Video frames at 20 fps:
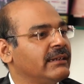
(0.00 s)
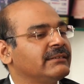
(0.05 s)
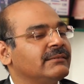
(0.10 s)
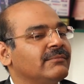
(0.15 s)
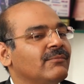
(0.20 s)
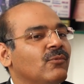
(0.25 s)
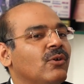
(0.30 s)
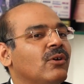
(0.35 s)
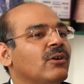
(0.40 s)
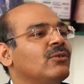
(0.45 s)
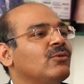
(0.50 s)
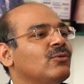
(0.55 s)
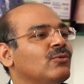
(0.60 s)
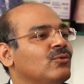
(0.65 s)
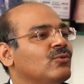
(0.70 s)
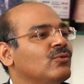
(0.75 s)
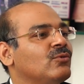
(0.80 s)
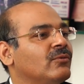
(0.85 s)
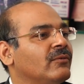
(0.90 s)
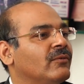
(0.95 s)
is more to
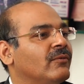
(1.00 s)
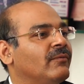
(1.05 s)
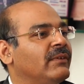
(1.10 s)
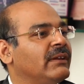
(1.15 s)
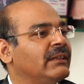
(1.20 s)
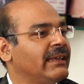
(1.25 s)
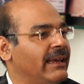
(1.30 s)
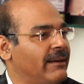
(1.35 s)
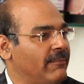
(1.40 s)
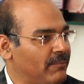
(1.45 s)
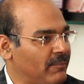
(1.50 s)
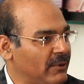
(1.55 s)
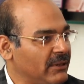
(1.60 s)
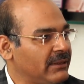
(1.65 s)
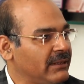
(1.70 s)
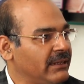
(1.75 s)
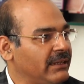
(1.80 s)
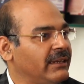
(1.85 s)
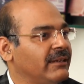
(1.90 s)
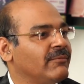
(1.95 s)
do with
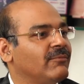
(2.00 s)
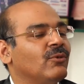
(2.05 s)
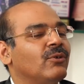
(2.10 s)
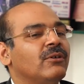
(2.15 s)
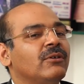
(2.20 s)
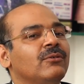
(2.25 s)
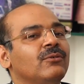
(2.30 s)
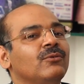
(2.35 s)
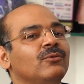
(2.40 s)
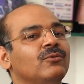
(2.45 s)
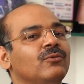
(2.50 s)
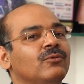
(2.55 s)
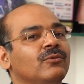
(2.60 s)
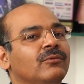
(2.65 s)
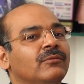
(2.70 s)
empathy, more to